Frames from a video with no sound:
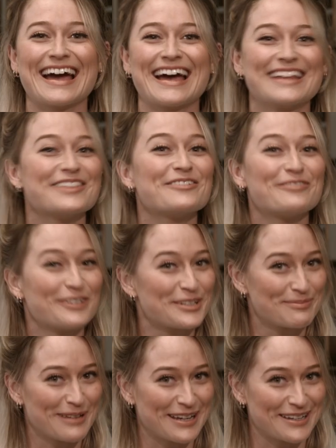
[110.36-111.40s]
In the first
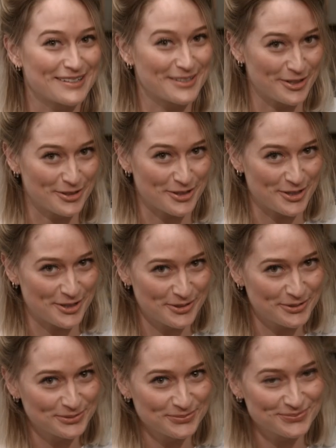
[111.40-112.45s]
place goes
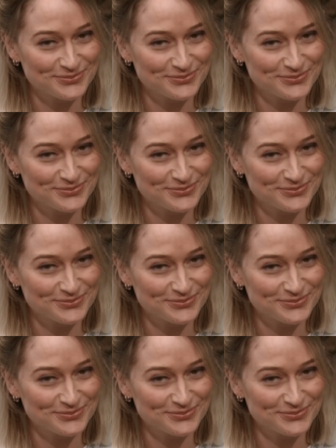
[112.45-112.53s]
to